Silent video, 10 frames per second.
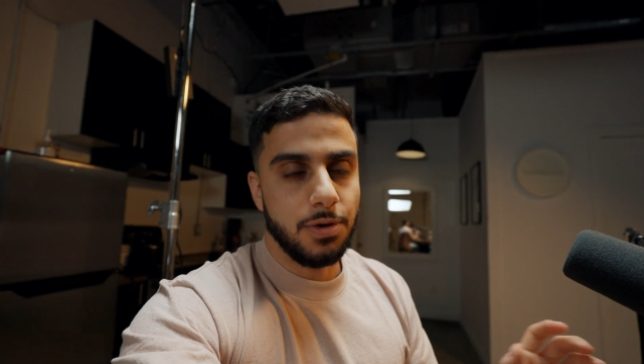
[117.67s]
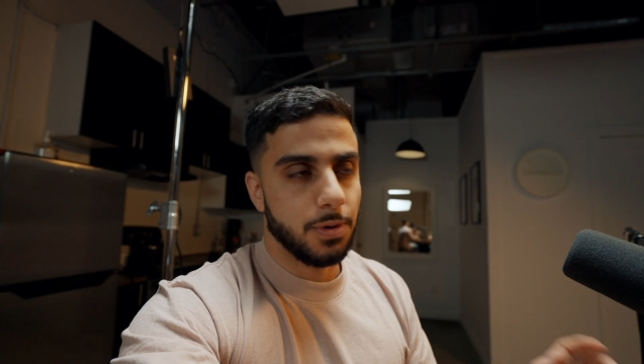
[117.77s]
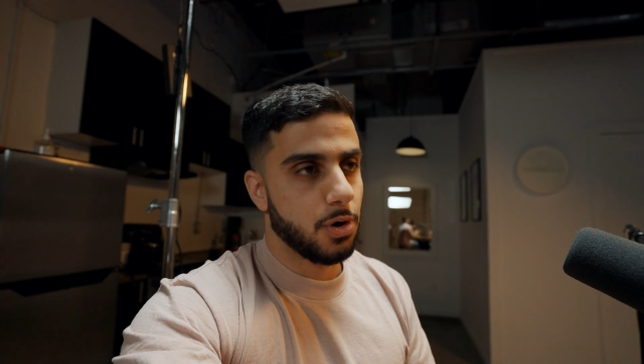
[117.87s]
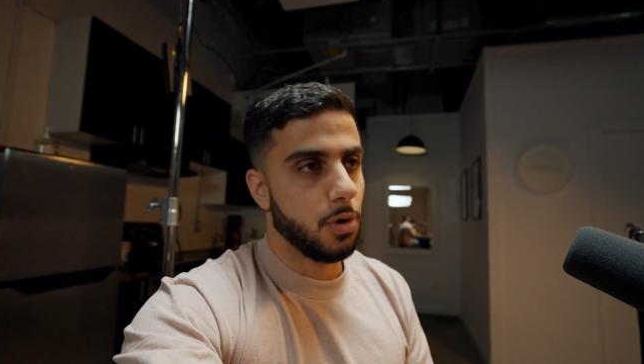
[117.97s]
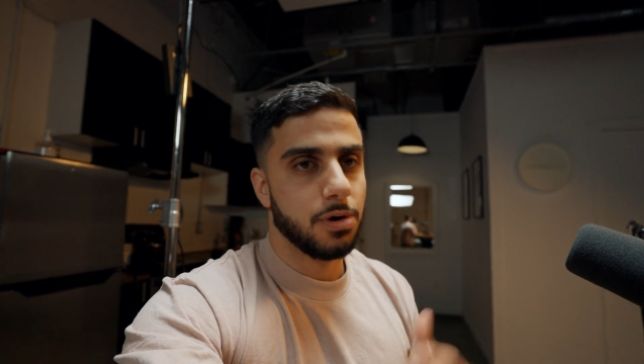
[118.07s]
You
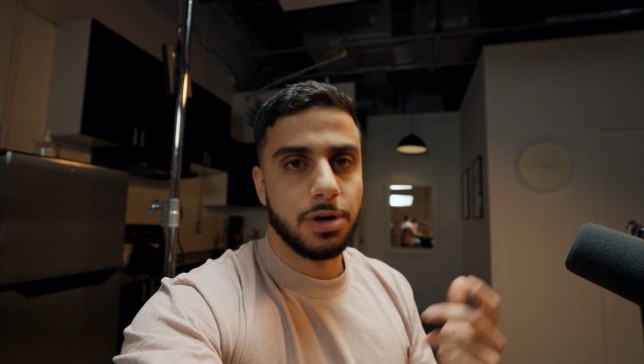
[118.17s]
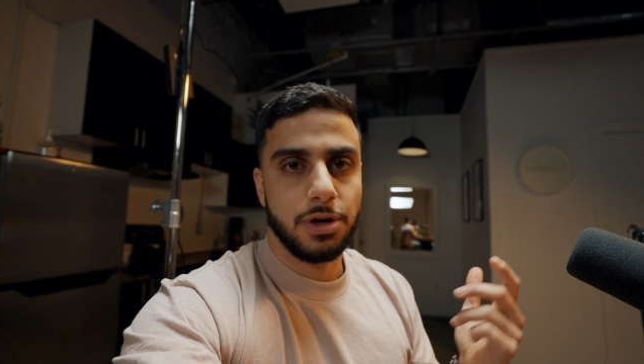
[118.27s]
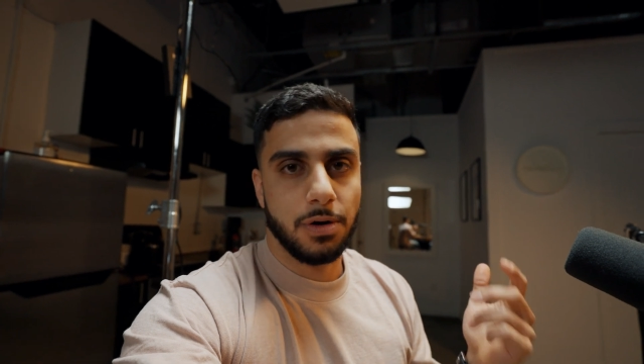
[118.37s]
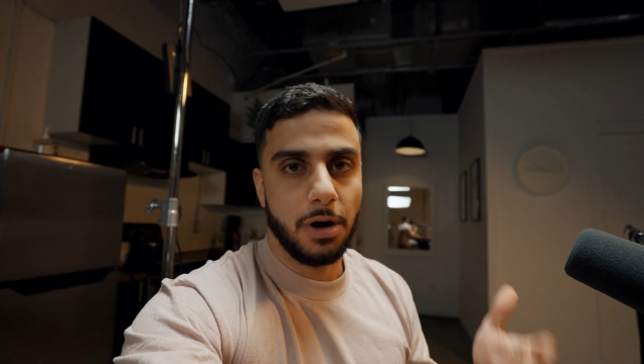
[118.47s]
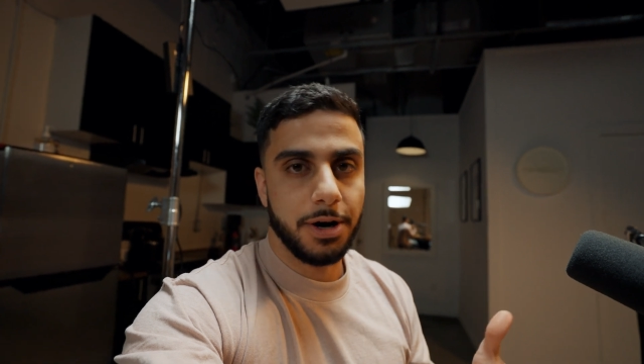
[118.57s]
record
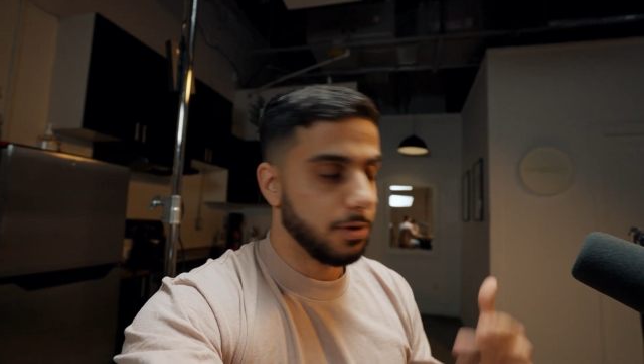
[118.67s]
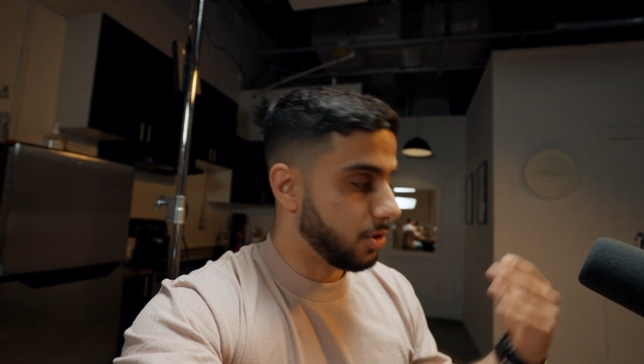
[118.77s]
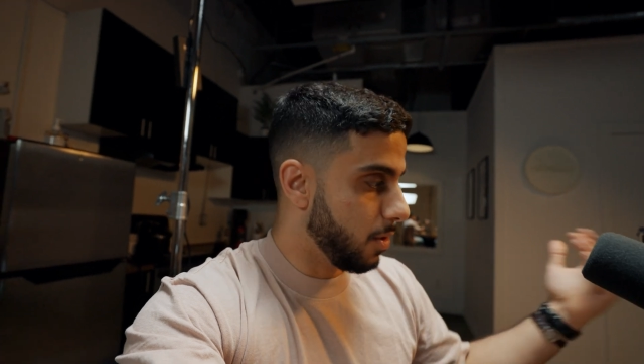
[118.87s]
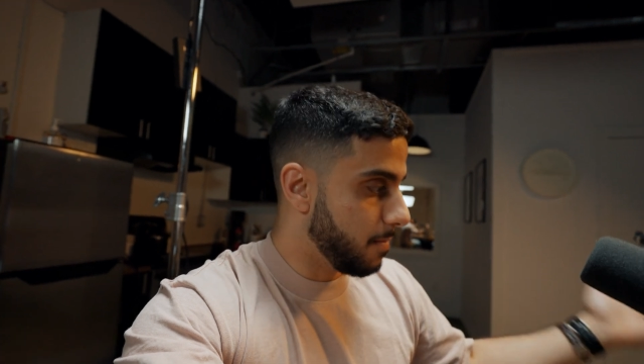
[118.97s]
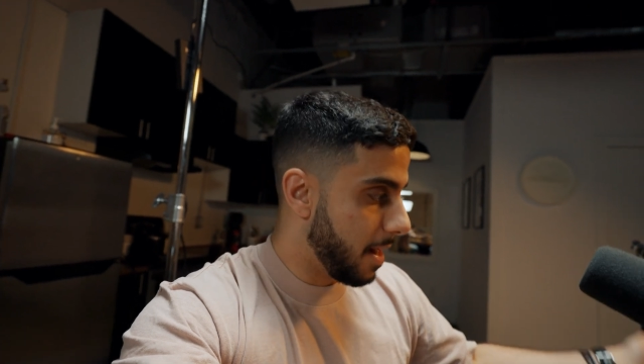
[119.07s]
your audio
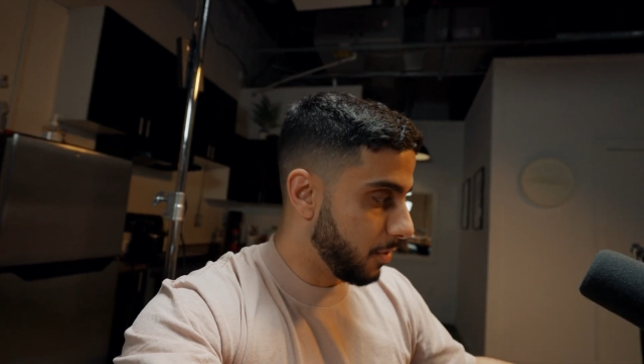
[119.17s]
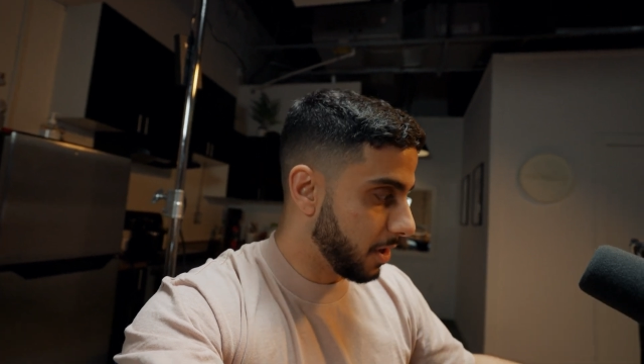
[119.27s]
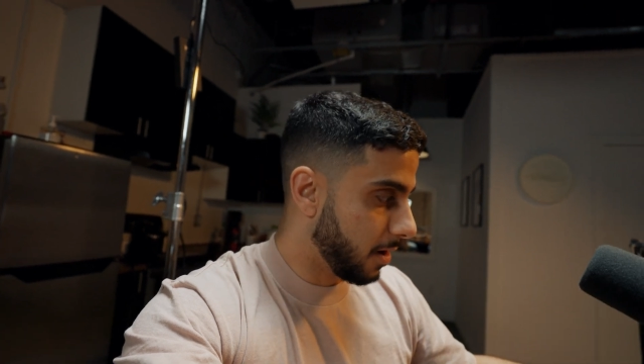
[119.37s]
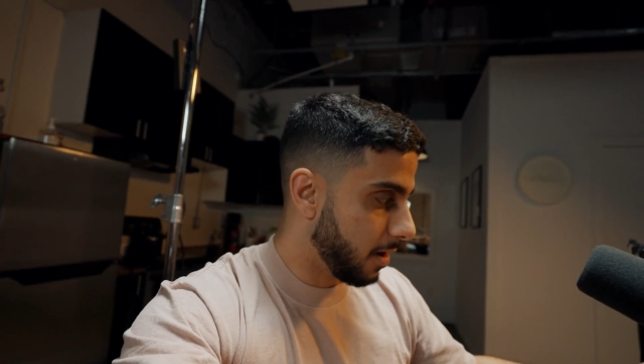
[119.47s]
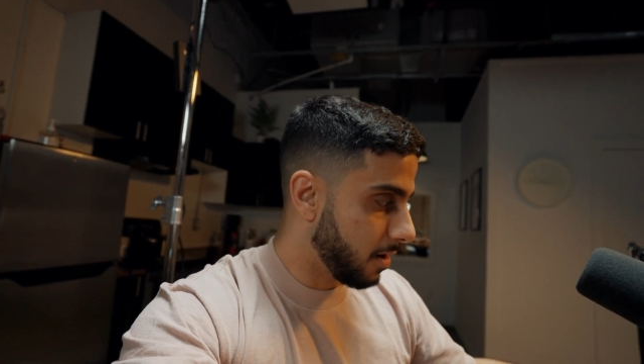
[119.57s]
to a memory
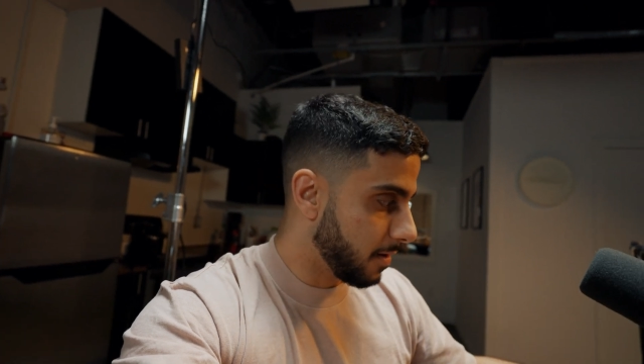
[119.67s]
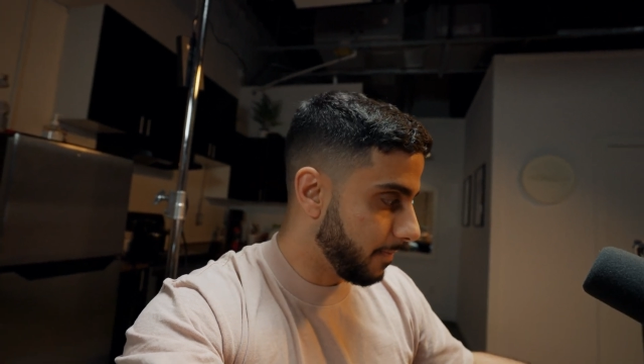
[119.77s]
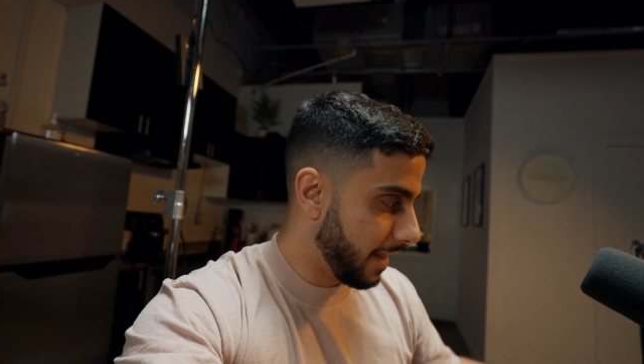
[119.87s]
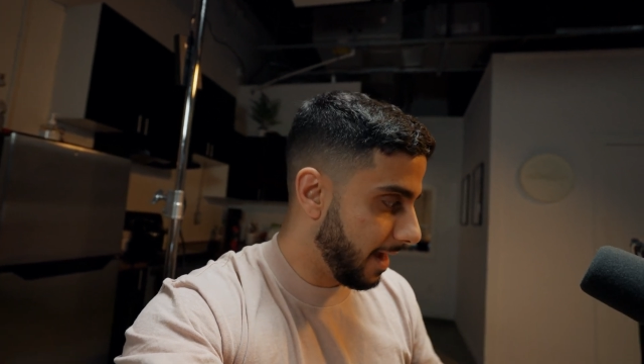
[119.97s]
card